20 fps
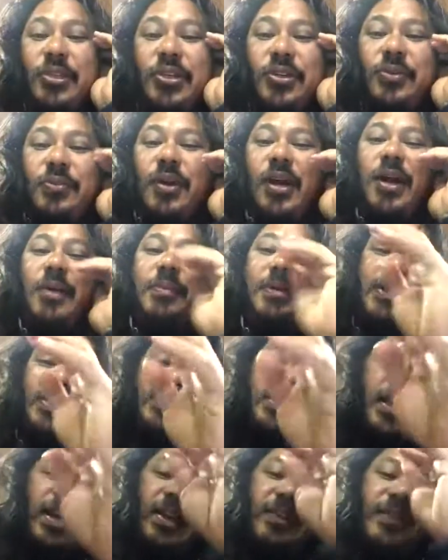I'm doing wrong
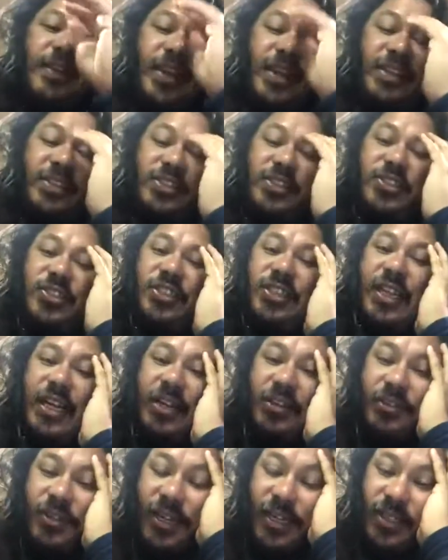because none of it has
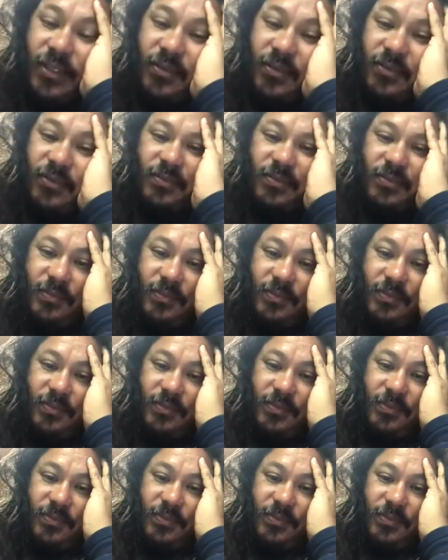turned out right.
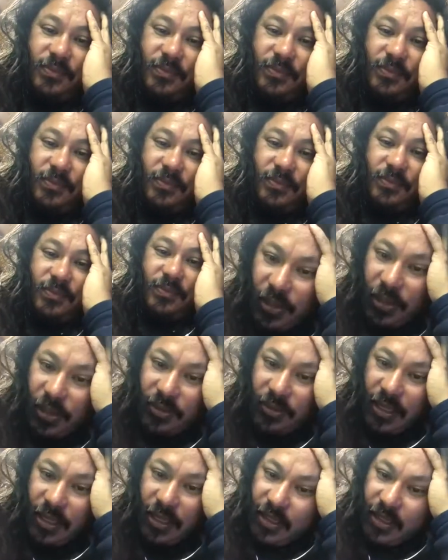But
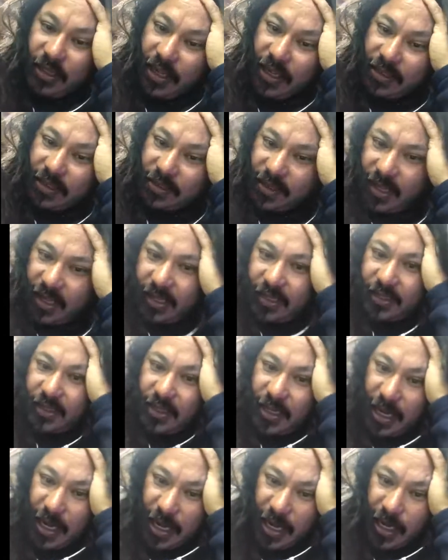somehow, like I said,
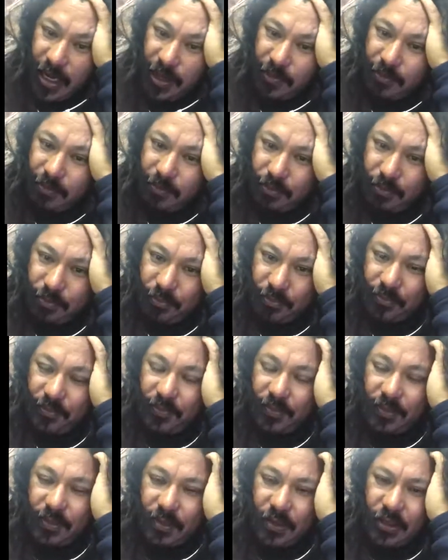
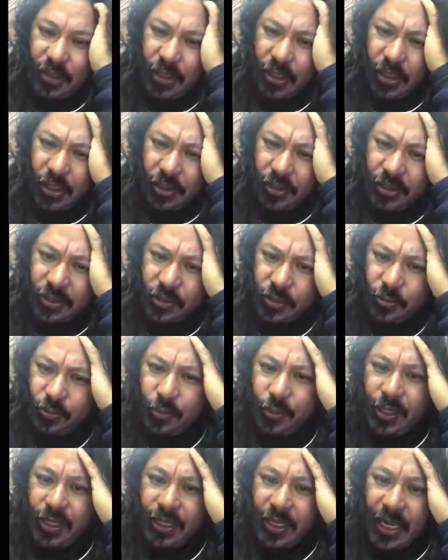you know, it's
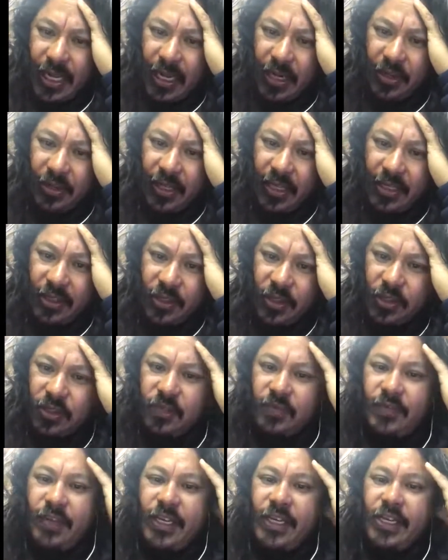weird how like those
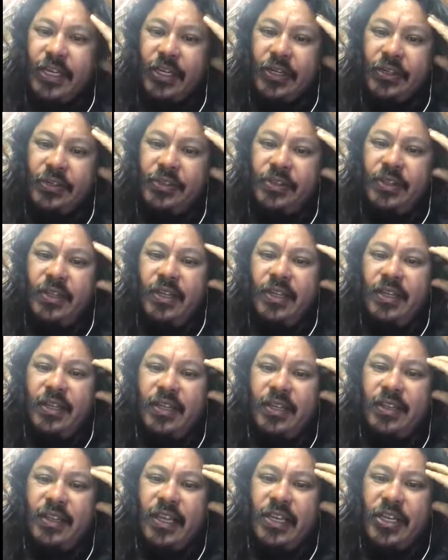videos
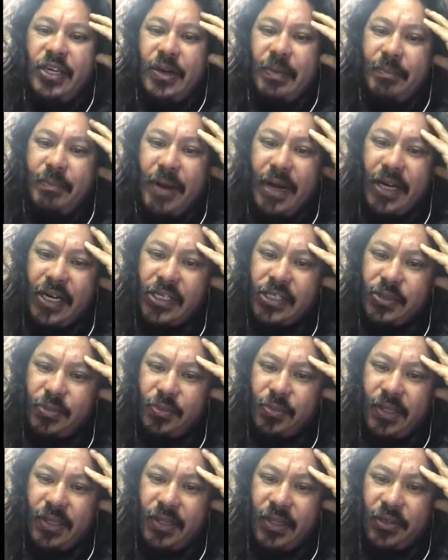that you're embarrassed
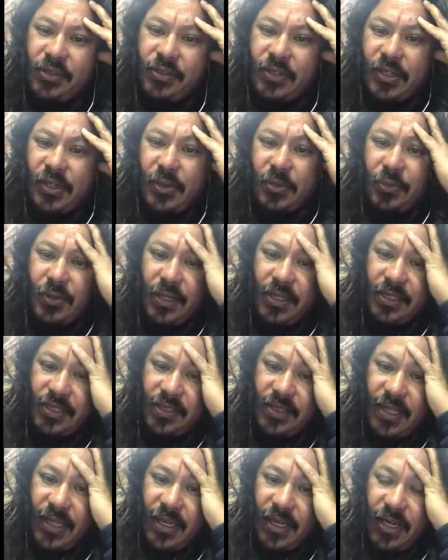with, those are the ones
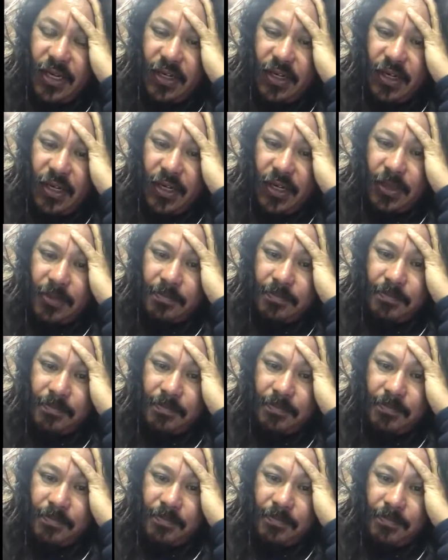that are
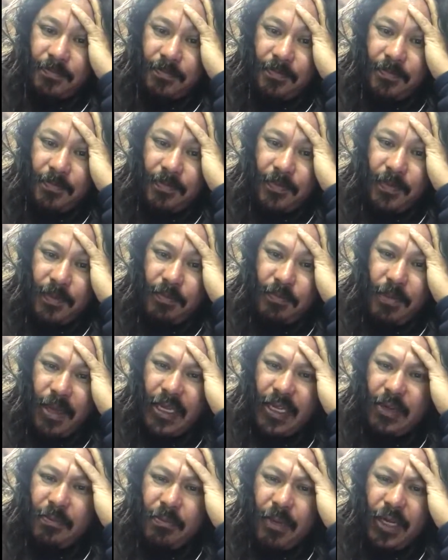
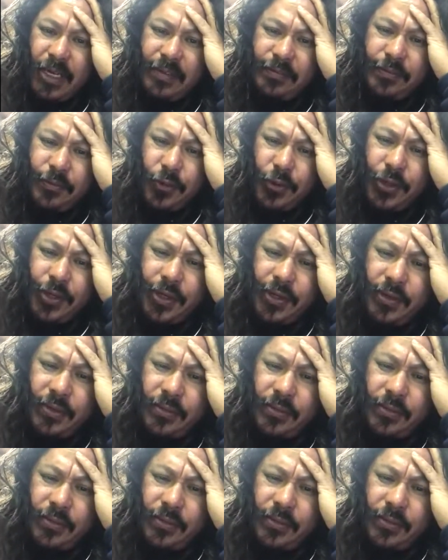making money for you.